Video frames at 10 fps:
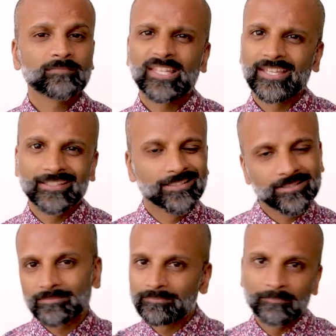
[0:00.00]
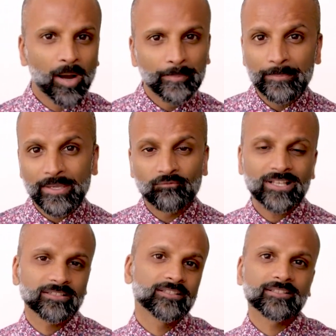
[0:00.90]
Kids might be a bit
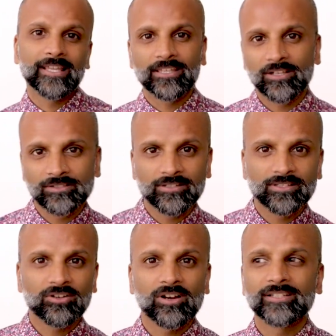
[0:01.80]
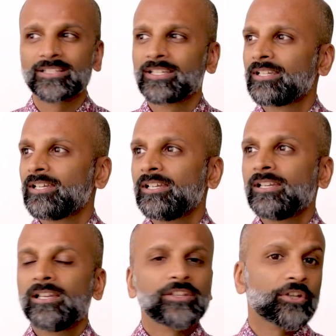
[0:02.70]
restless. They can go to the side.
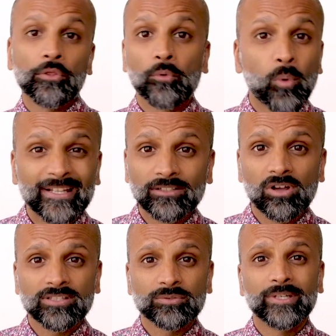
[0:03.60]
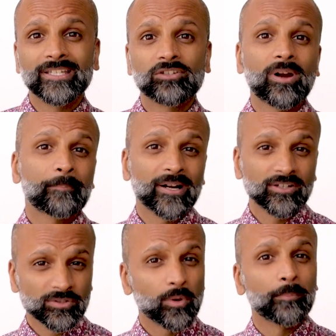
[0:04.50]
You know, the wedding last week,
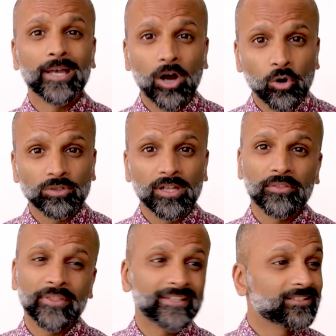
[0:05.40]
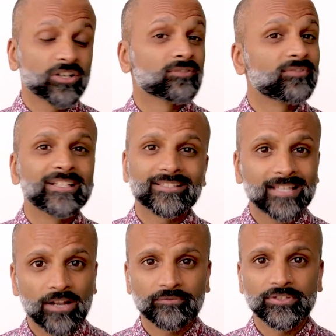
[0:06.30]
grandparents were a bit older. They couldn't really
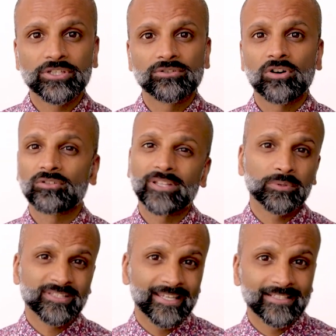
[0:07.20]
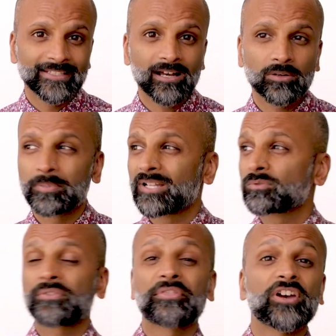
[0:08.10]
stand for too long. They were sitting down, but it
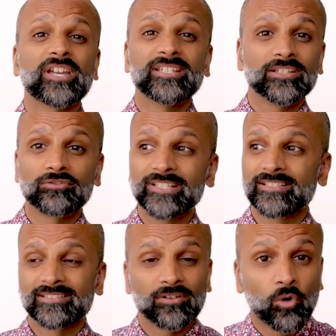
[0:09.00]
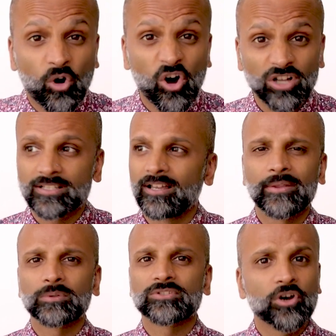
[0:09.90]
was 30 degrees or hotter and there
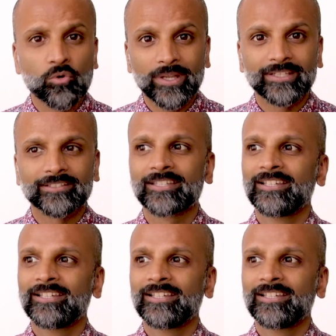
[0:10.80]
was no wind.